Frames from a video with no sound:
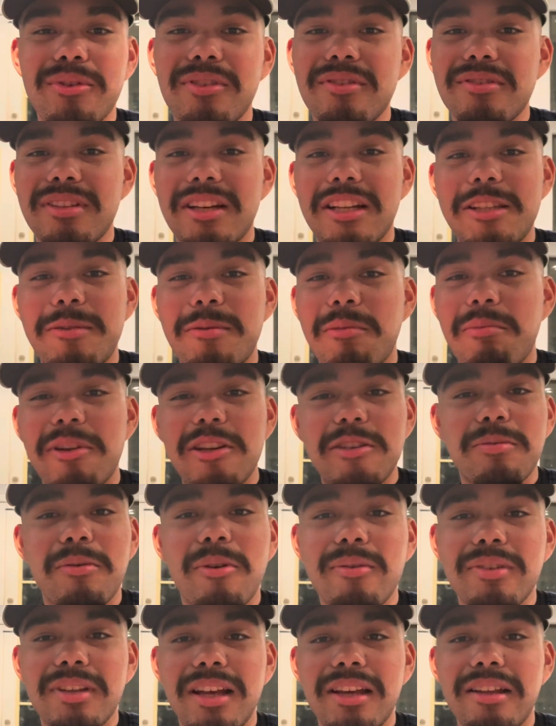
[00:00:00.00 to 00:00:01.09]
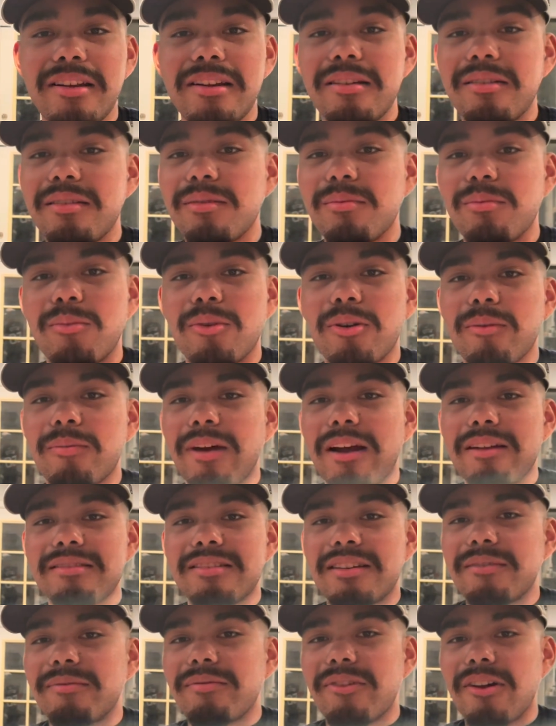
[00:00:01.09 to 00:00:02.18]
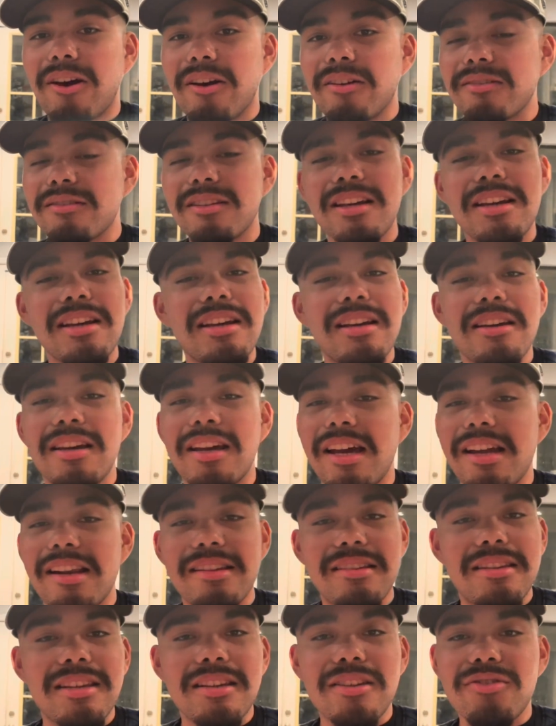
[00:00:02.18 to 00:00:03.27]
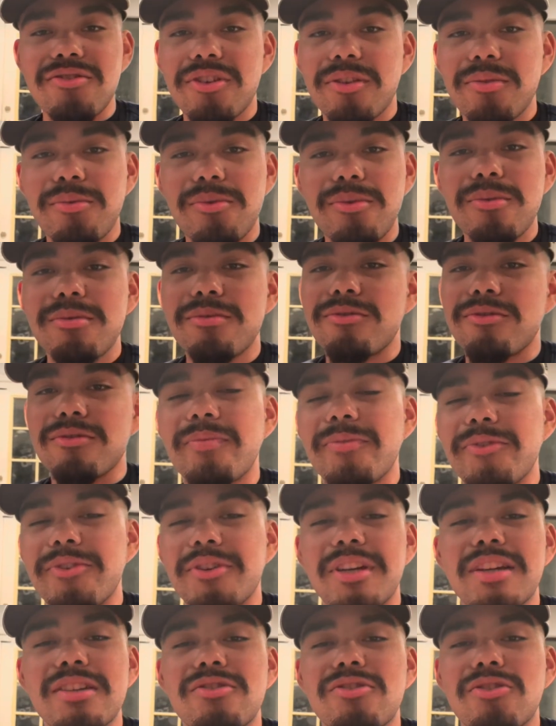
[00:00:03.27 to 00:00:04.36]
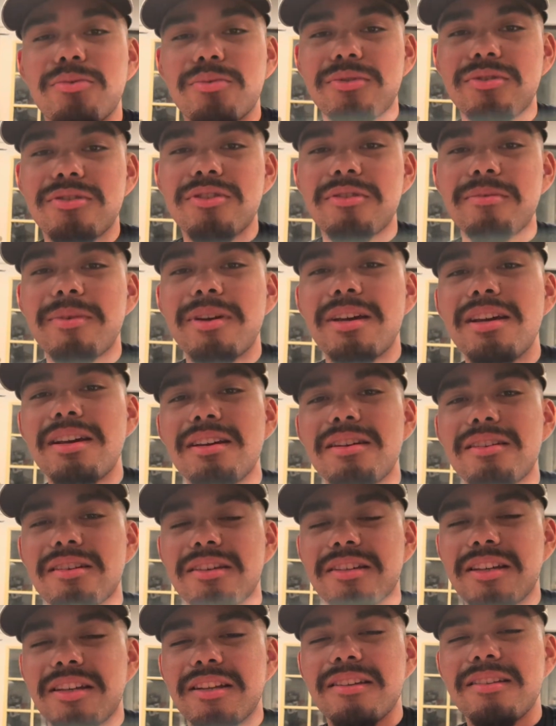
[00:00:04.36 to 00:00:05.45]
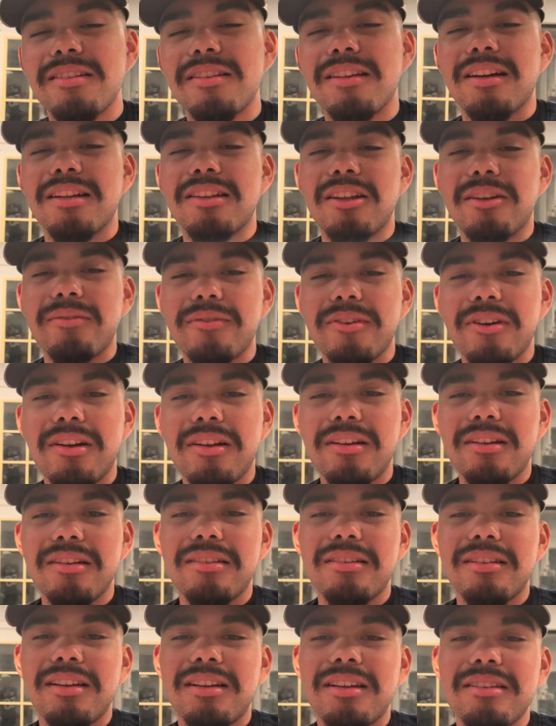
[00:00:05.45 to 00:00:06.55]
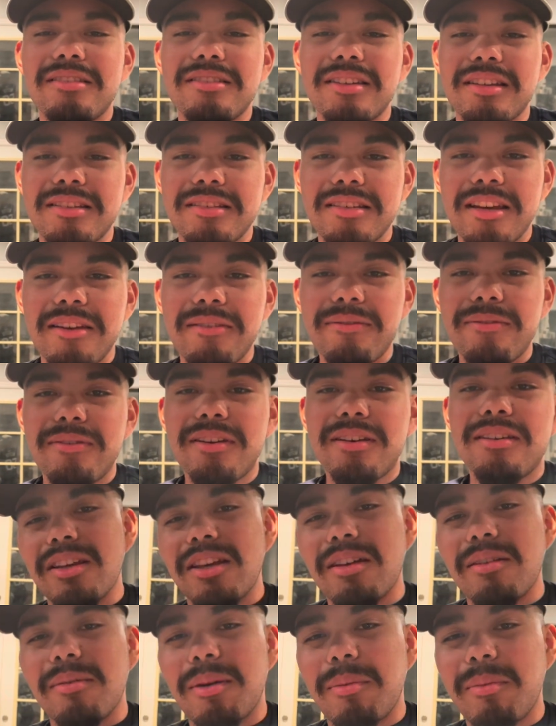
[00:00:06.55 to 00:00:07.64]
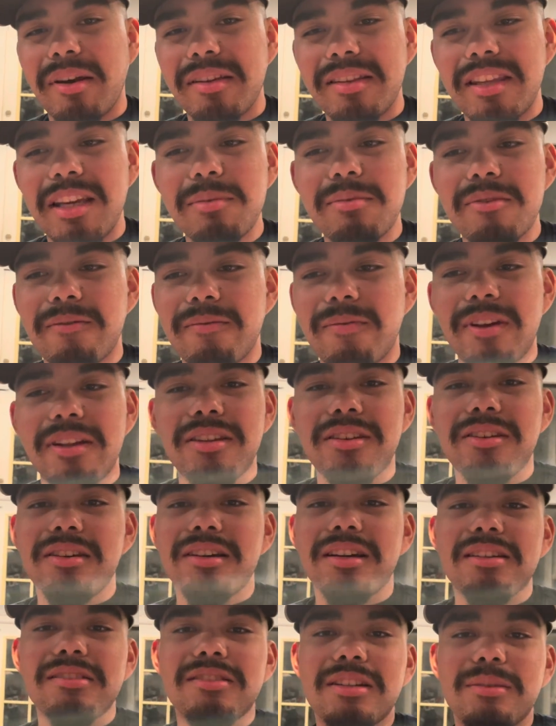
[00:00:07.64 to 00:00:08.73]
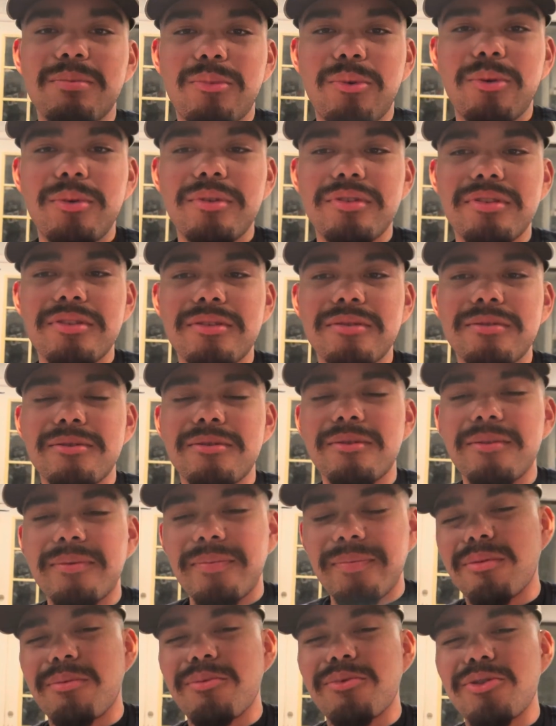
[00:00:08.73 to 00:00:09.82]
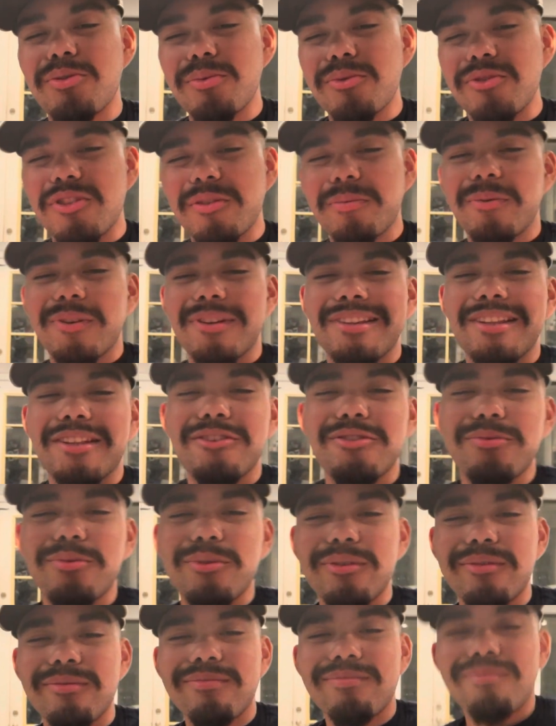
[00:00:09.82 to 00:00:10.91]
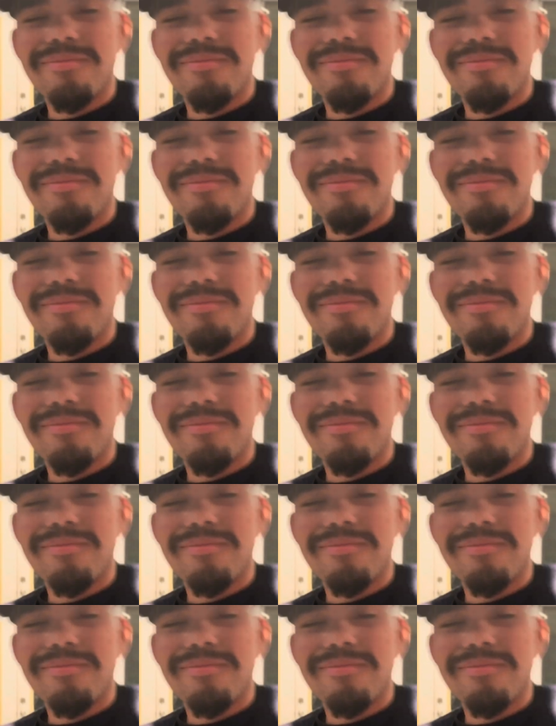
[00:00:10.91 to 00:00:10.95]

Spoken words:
doesn't have to be baseball related, more of outside vlogs, anything in general. So you guys know what's up. Again, I love y'all. Stay safe. Hit my DMs if anything, you guys know I'm always here. So I'm gonna see what's up on the next one.